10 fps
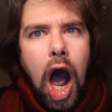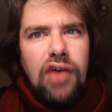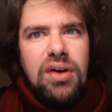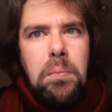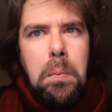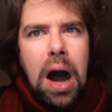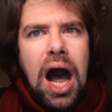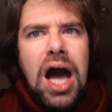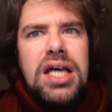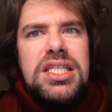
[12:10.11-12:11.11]
of a
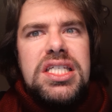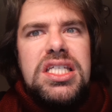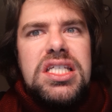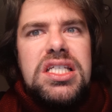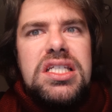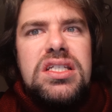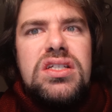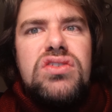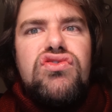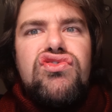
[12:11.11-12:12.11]
masked
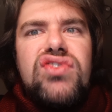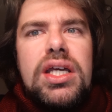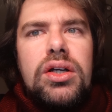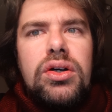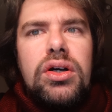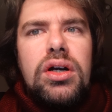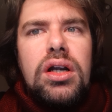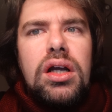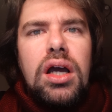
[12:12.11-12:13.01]
figure